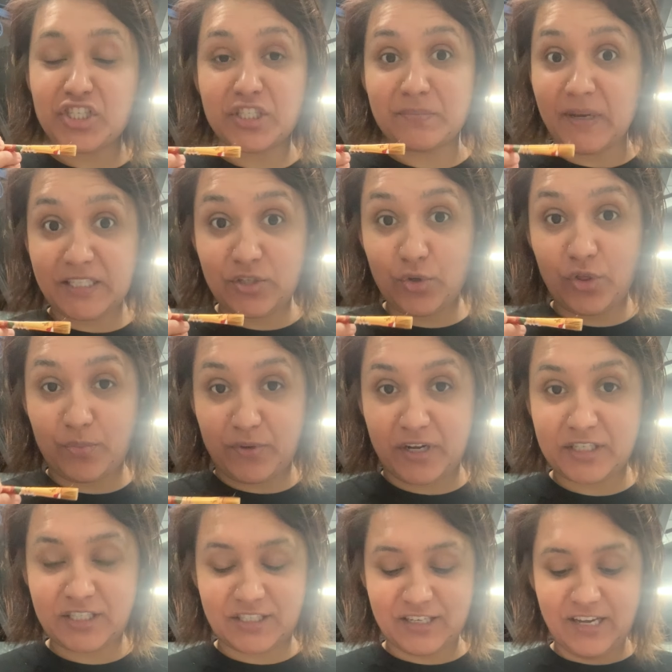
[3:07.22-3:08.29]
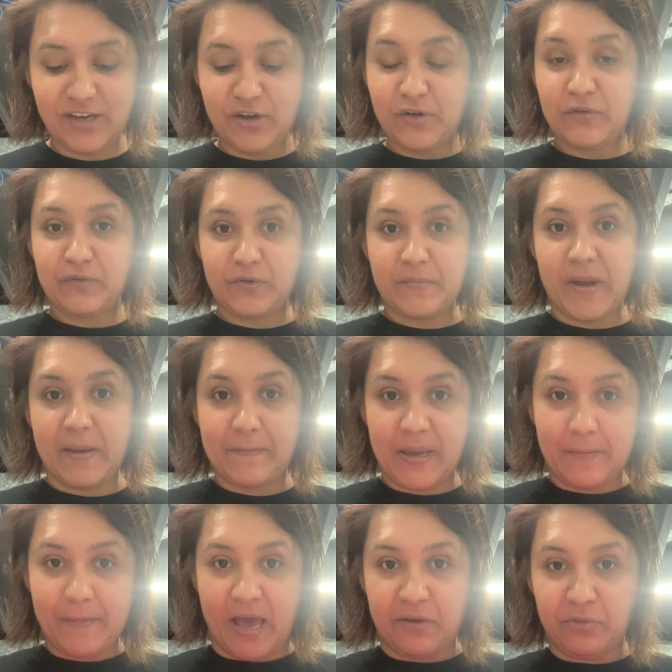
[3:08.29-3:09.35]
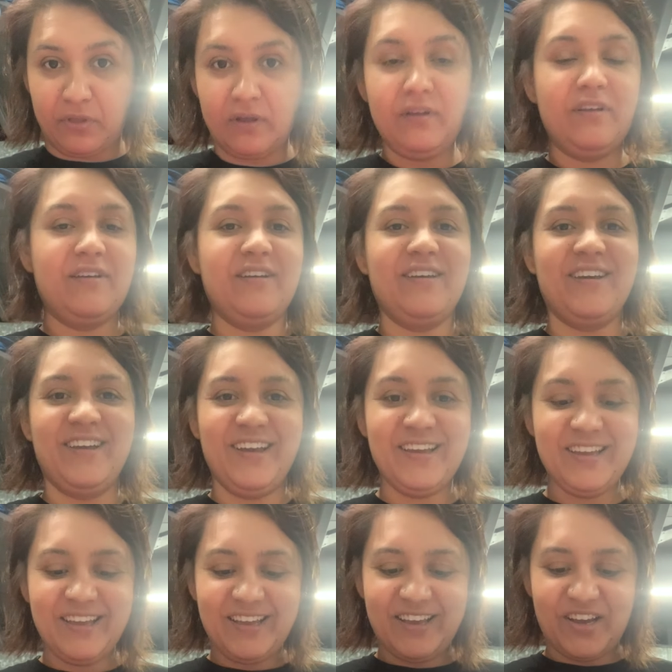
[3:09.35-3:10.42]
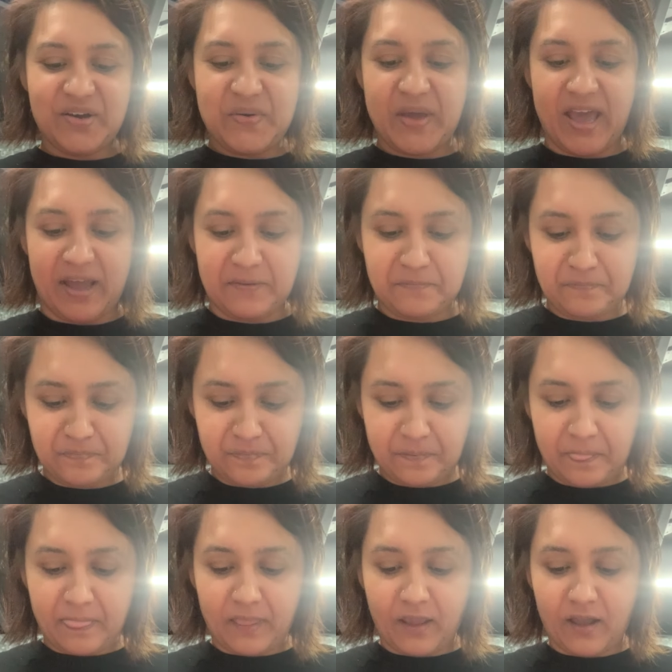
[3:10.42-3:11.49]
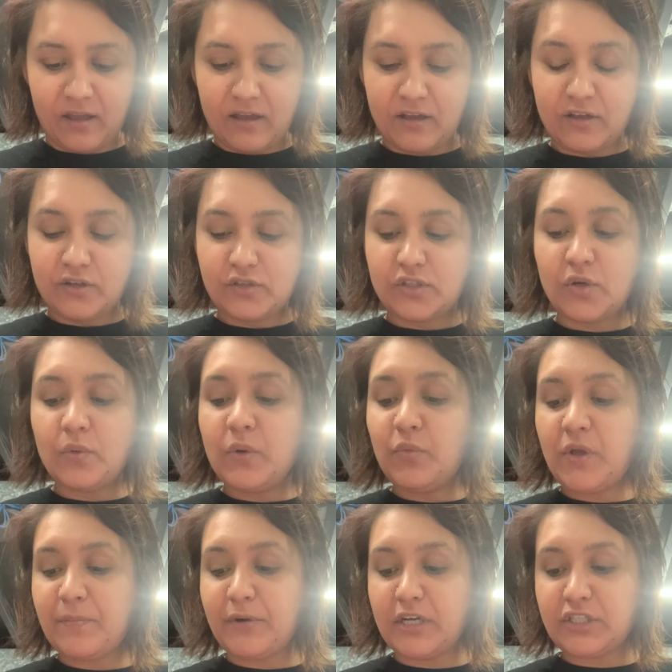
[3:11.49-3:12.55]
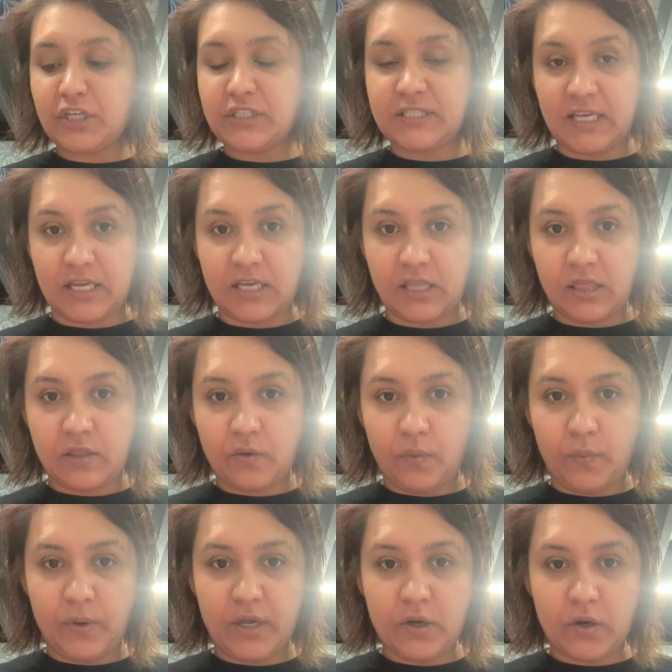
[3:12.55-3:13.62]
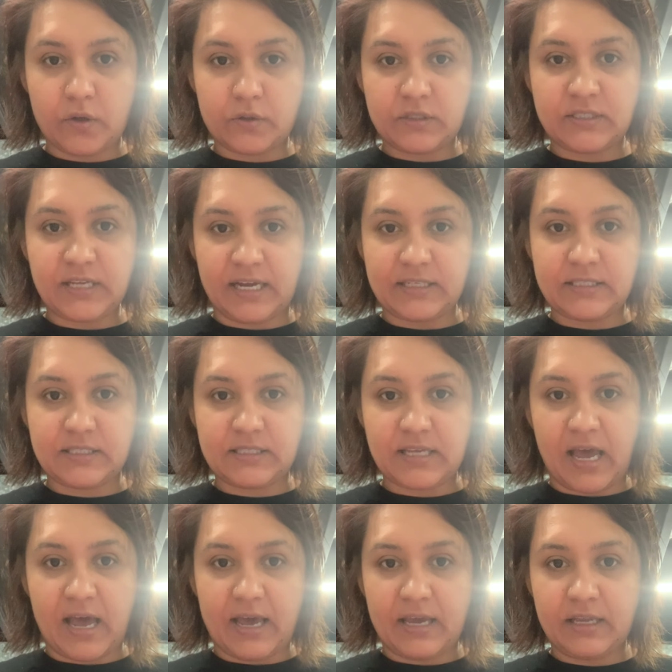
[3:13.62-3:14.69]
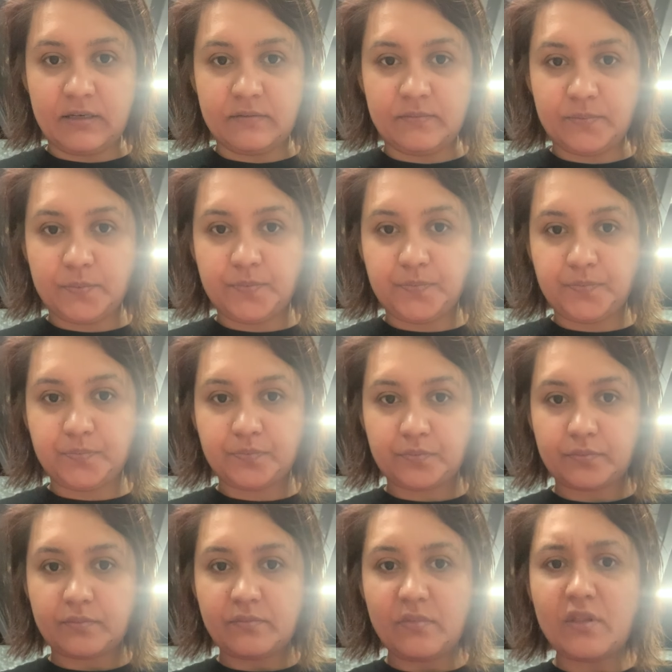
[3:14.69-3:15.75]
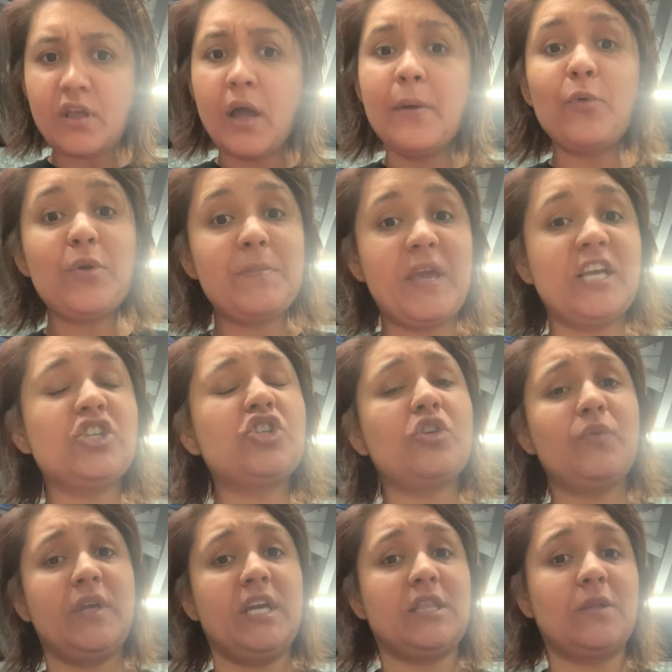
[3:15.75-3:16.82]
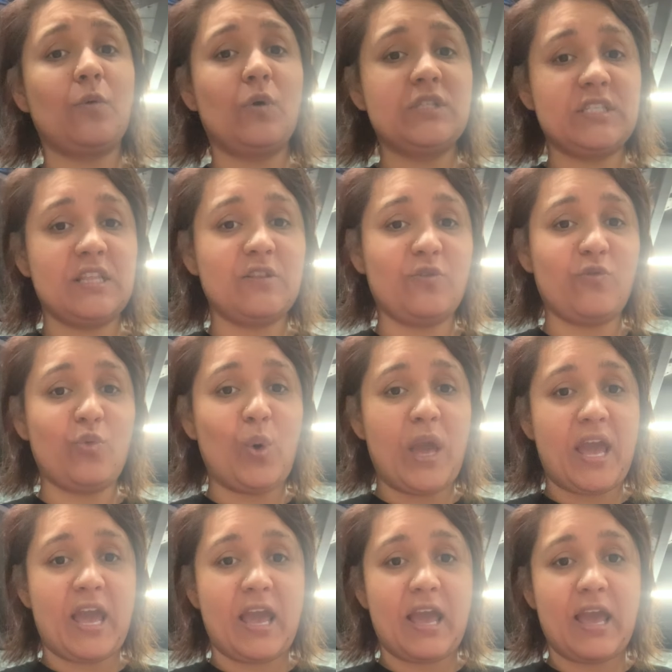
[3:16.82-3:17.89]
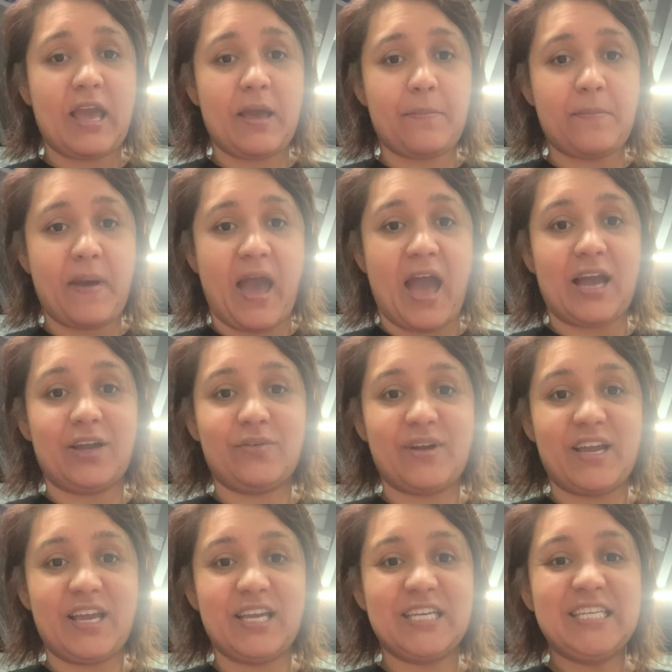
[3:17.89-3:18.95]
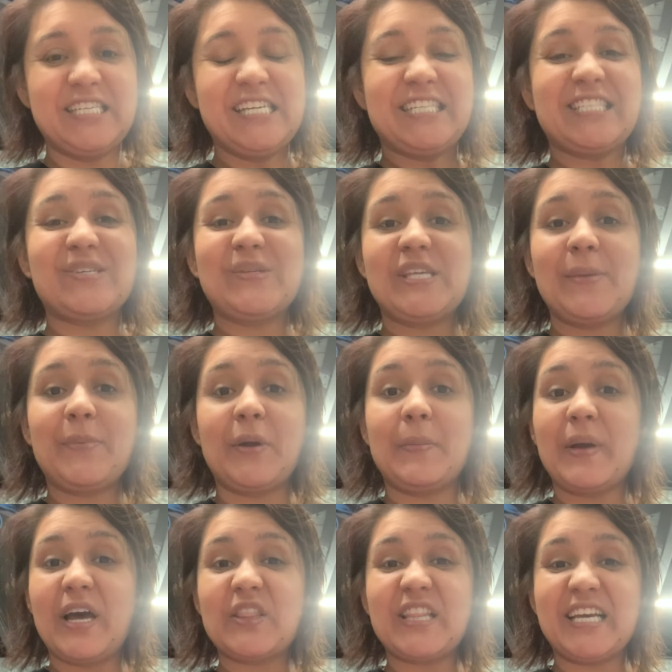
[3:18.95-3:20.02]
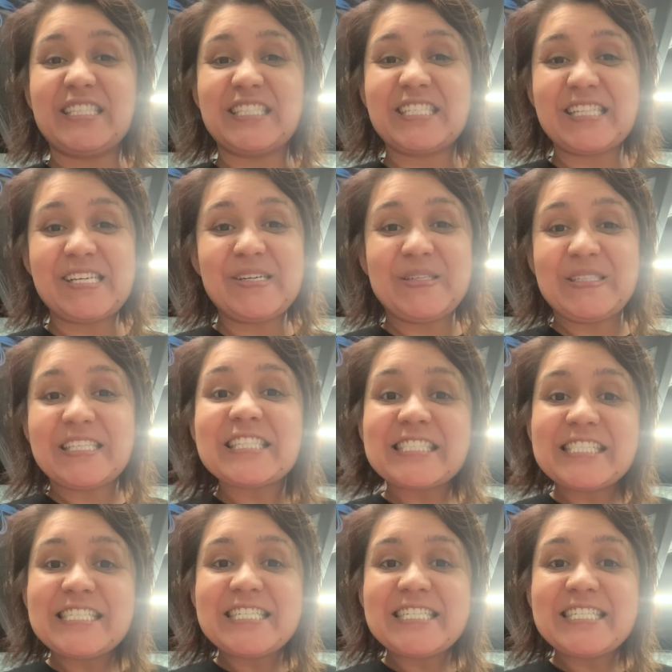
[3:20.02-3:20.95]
is my toothbrush for my big mouth. Okay, so when we brush our teeth, we go side to side and we make sure we get the ones in the way back, right? So we keep our mouth nice and closed,